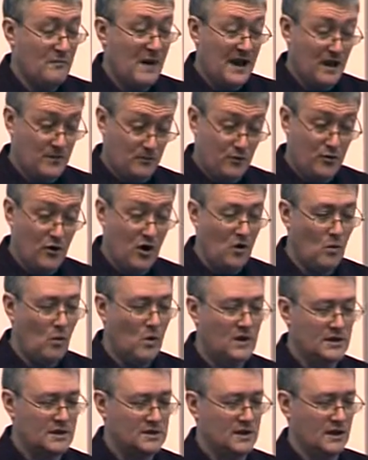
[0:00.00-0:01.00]
Mac Pro
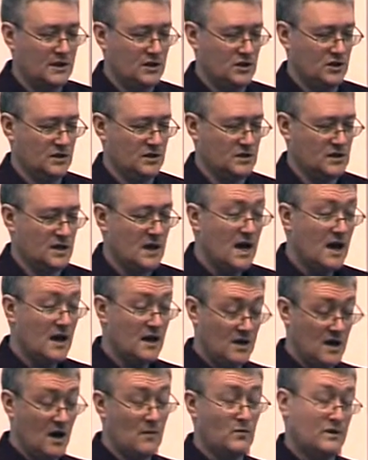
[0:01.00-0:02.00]
workstations
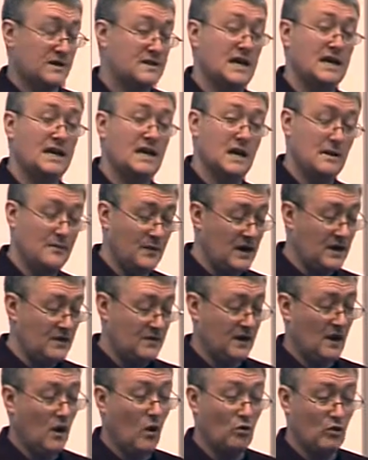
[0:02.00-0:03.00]
come with 10 gigabit
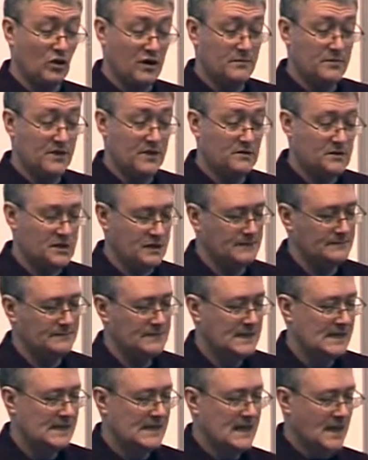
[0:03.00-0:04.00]
Ethernet on the computer.
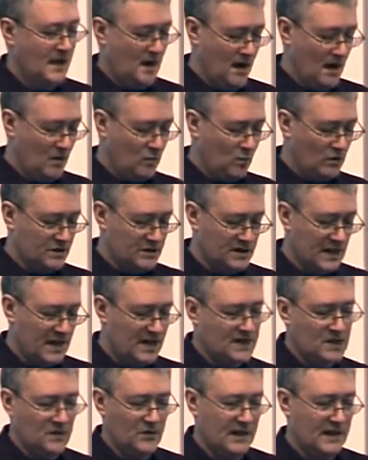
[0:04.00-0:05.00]
And once
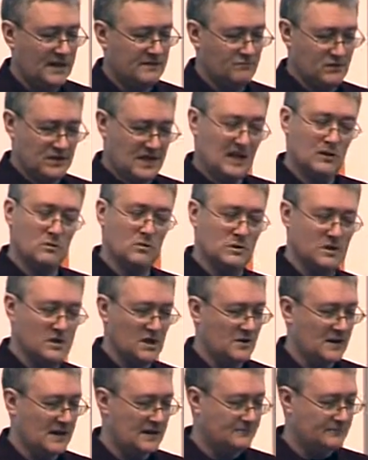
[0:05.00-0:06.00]
they're doing it, Dell will
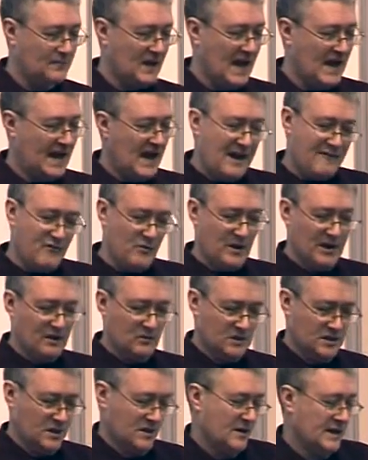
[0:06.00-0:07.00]
do it, and everybody
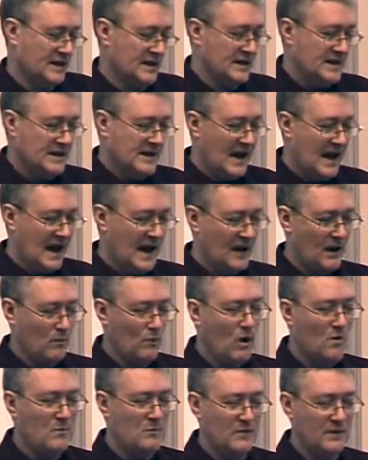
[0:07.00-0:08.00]
will do it. And it
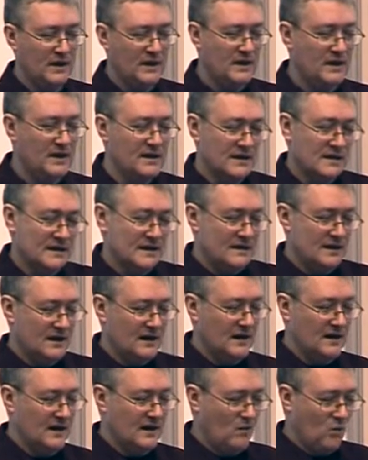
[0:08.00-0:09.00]
won't be
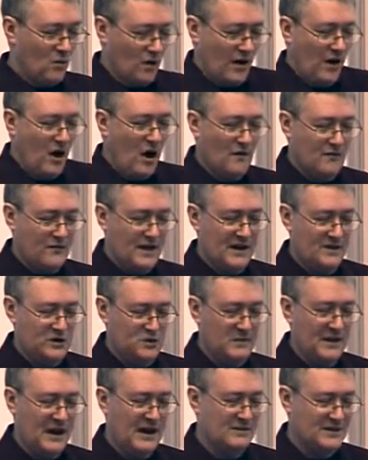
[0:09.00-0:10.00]
a
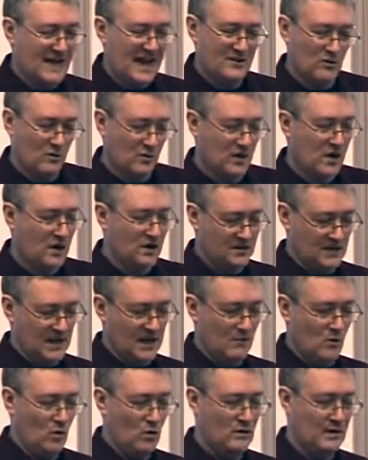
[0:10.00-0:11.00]
£1,500 add-on card
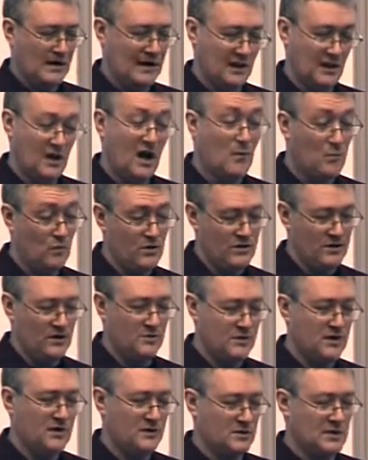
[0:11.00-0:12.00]
anymore. It'll come with the
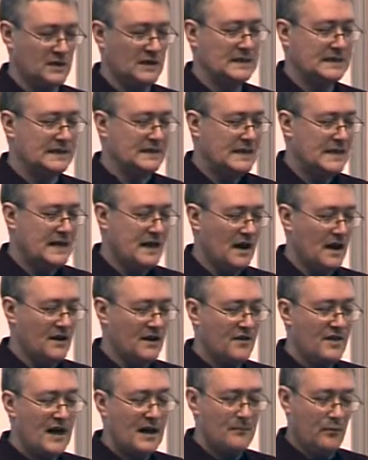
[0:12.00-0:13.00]
computer. And
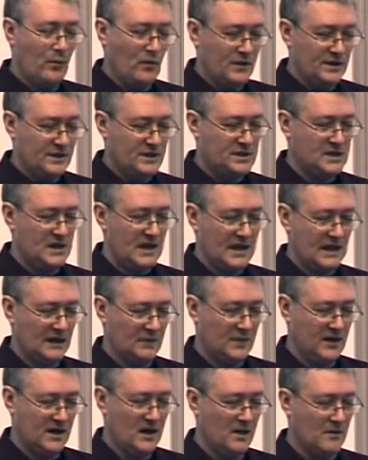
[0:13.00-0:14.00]
at that point, it'll
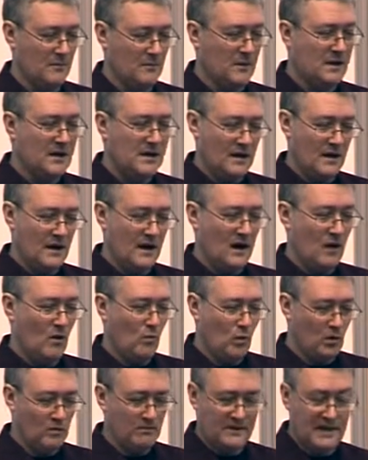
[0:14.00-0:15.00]
become
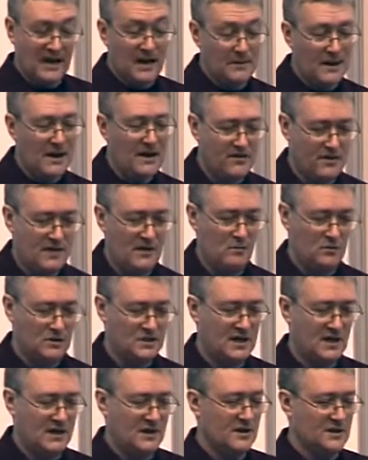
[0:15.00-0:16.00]
what gigabit Ethernet was
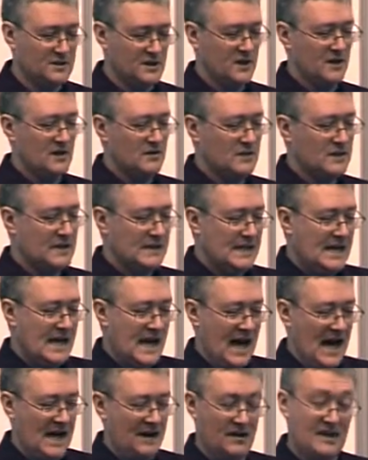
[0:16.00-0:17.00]
10 years ago.
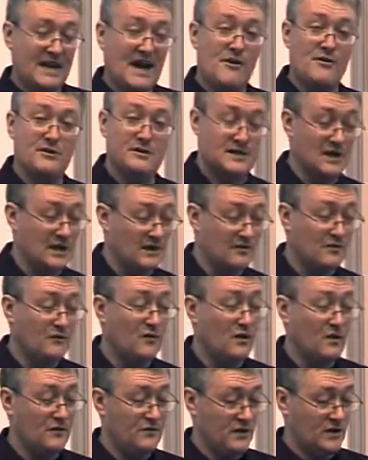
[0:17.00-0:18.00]
And I guarantee in
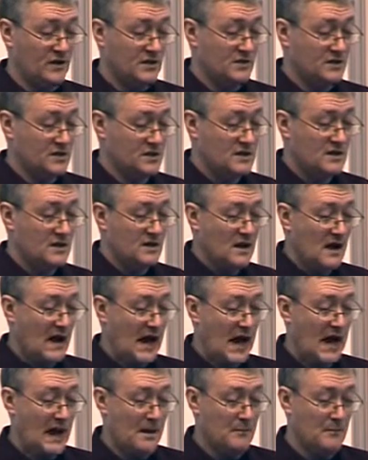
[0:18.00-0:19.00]
5 years,
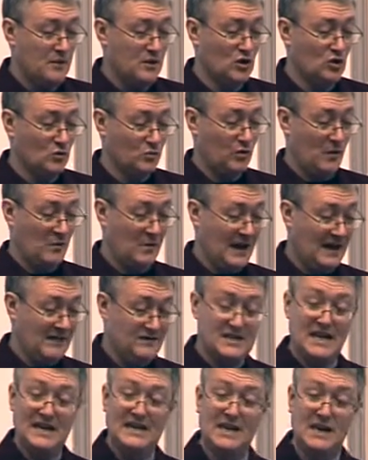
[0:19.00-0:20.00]
you'll probably have
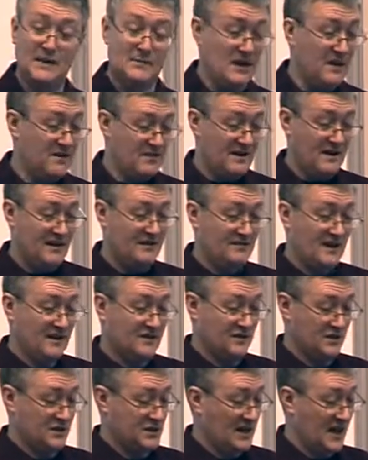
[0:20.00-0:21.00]
10 gigabit Ethernet
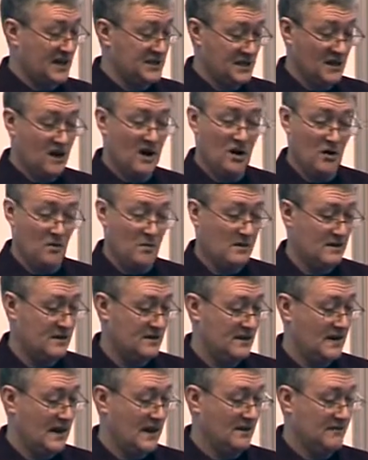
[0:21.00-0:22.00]
under the stairs at home
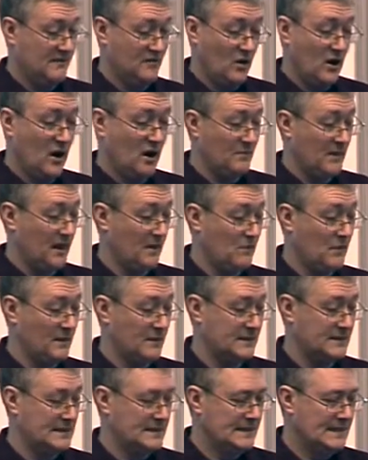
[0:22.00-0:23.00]
for your home
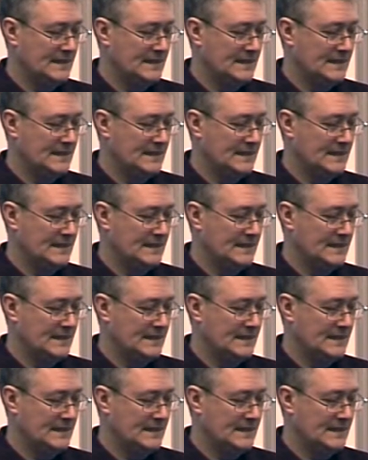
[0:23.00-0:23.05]
network.